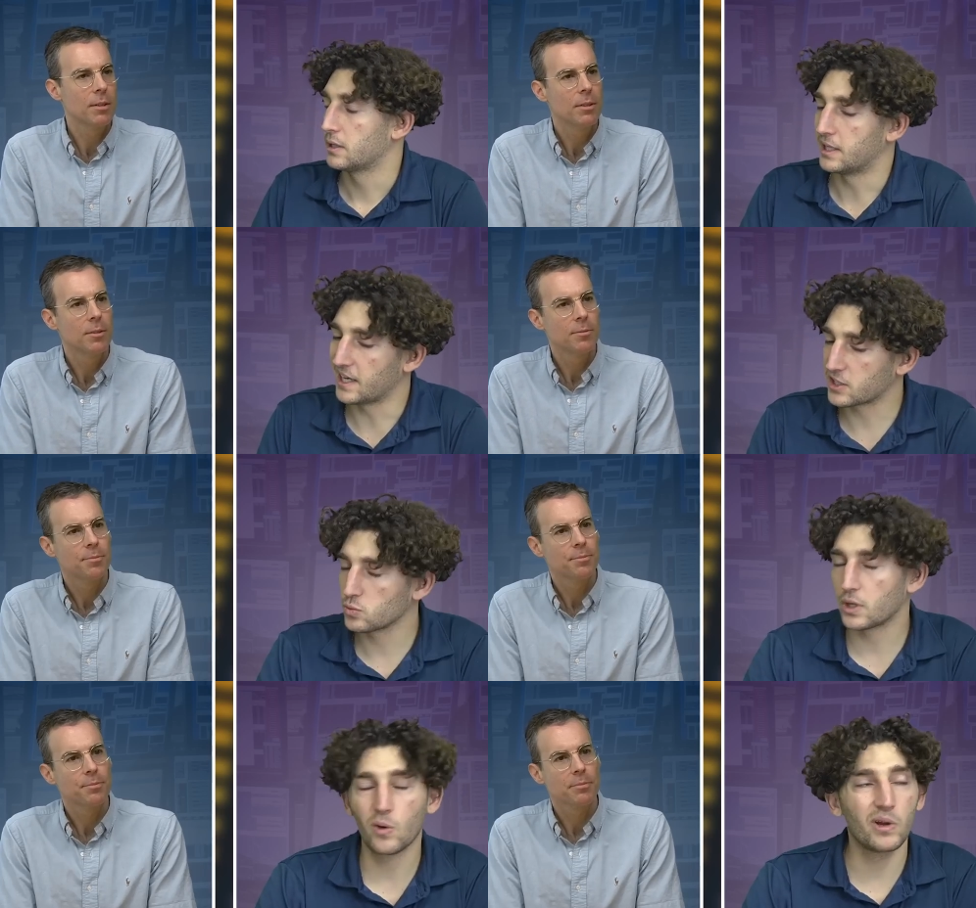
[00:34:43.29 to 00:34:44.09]
Speaker 1: The next
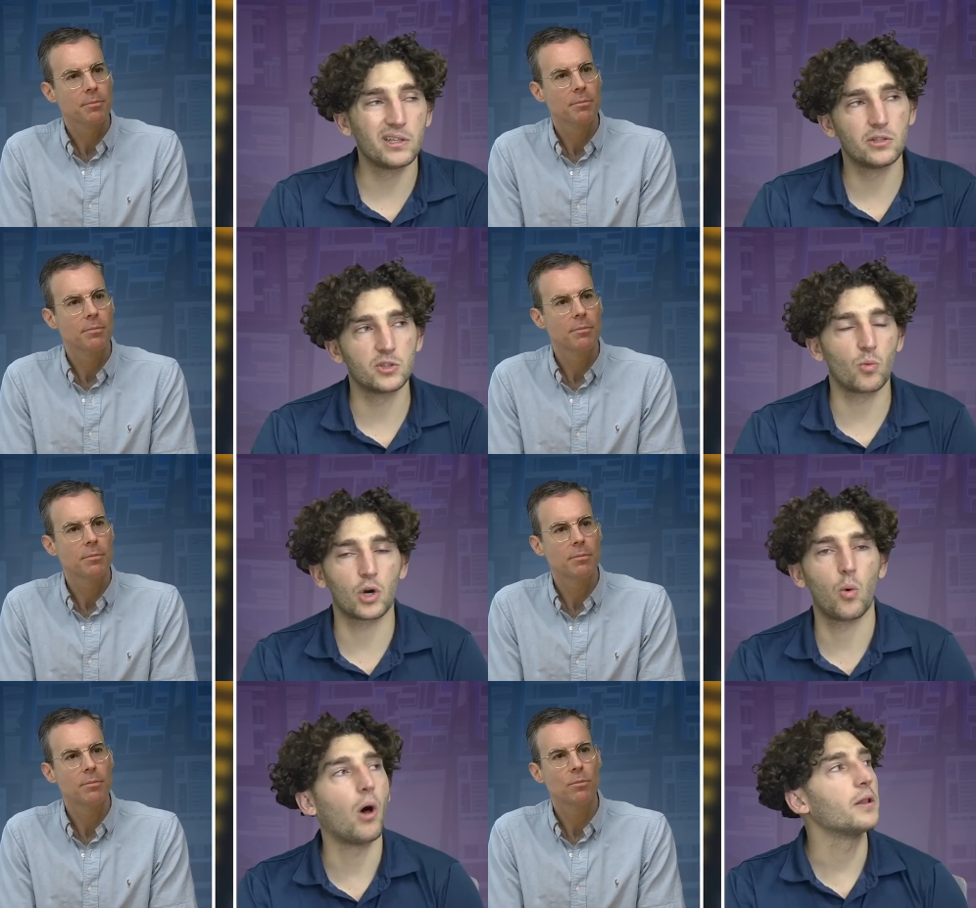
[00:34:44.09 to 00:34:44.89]
one I went into is more
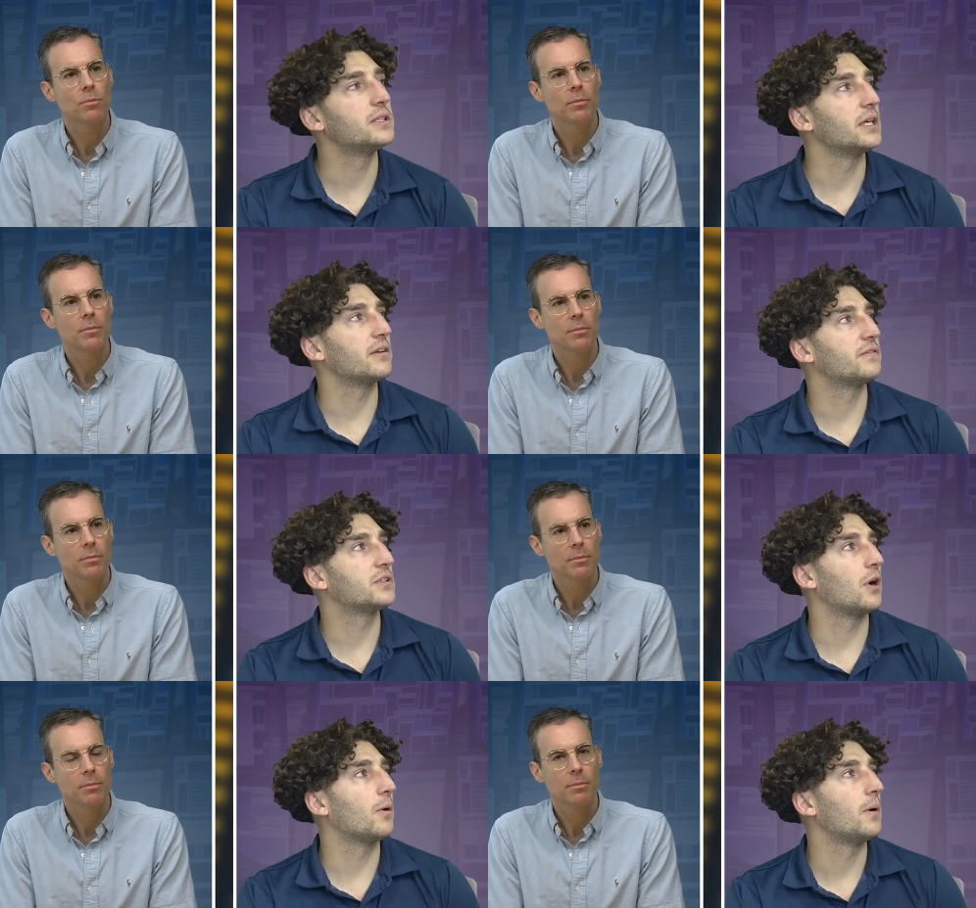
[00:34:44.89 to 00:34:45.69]
qualitative.
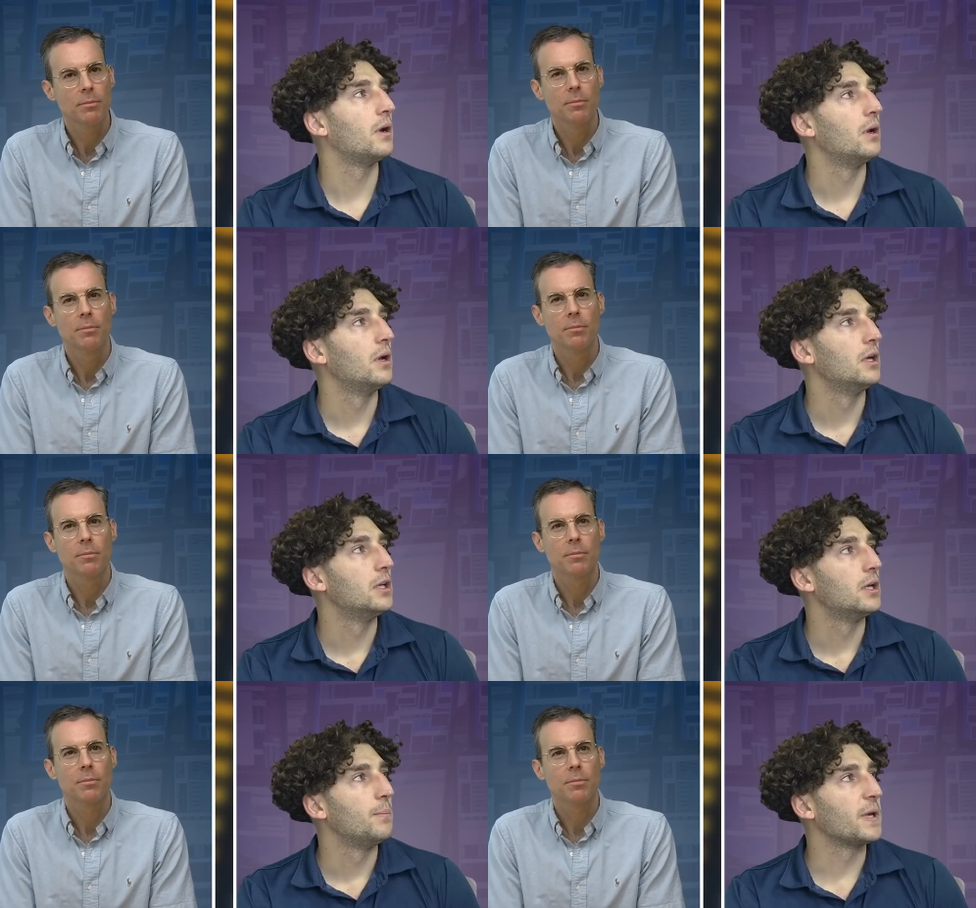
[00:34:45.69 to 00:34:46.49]
So
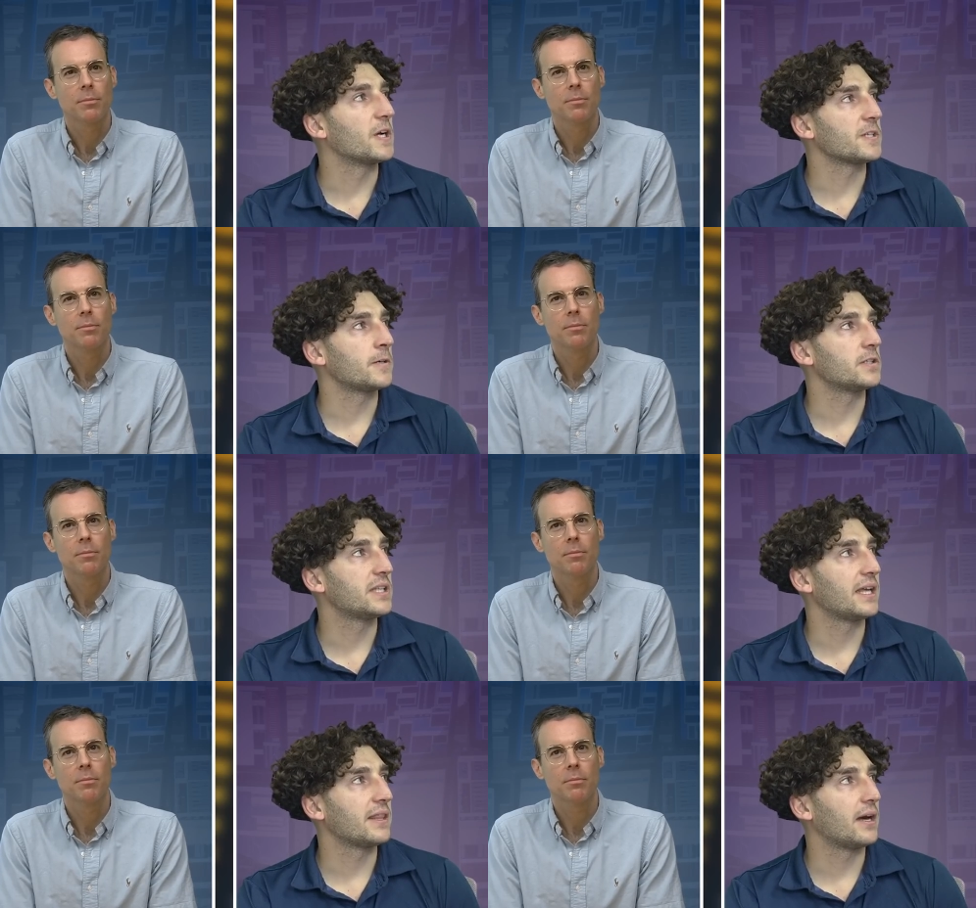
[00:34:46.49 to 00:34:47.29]
because I
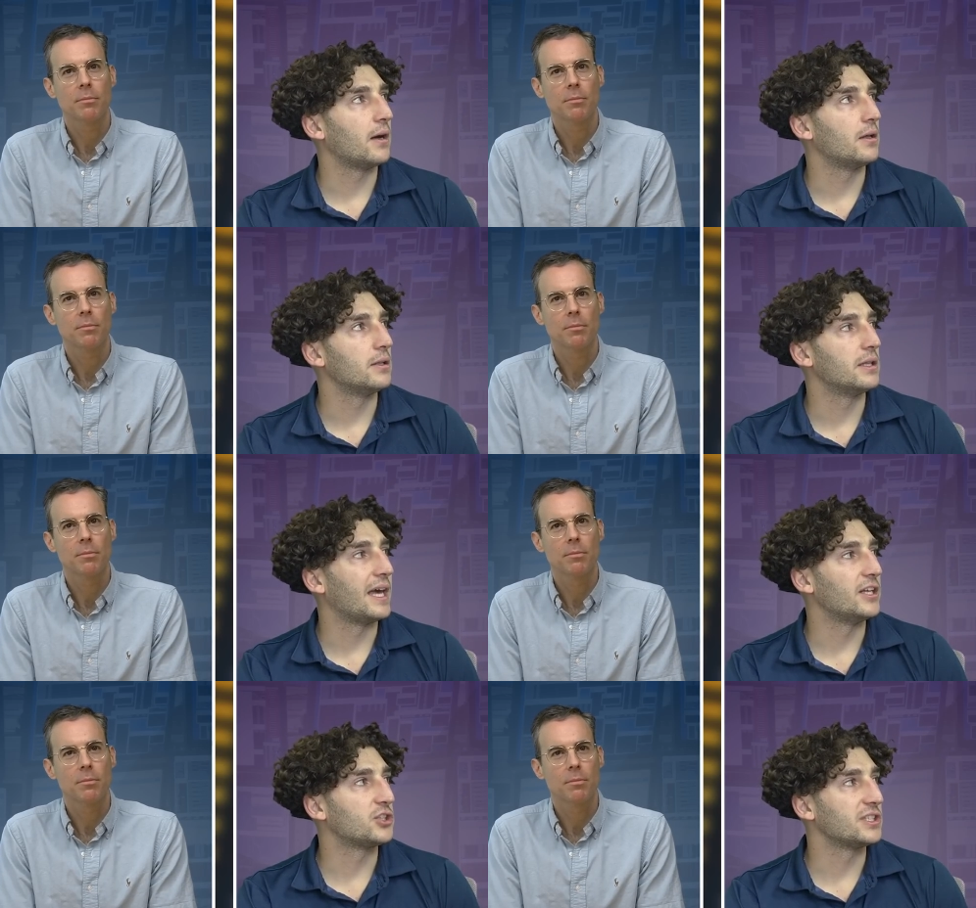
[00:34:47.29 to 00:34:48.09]
understand that
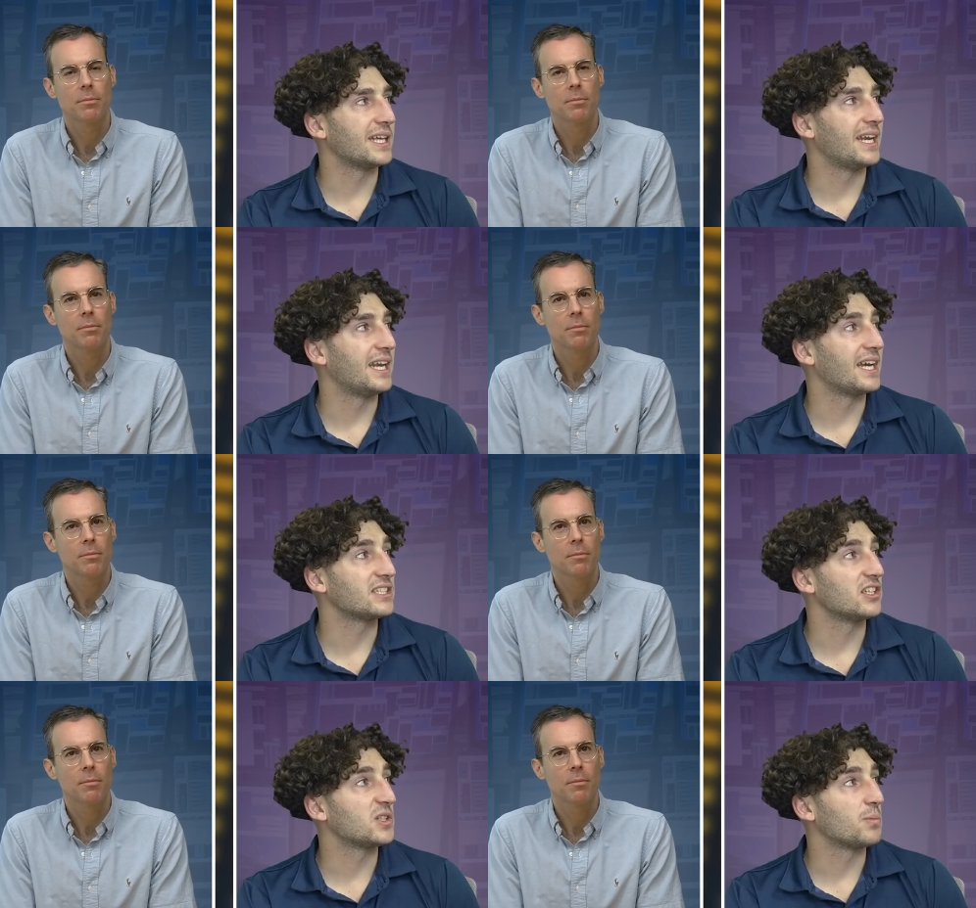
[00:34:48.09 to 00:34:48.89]
the entries and exits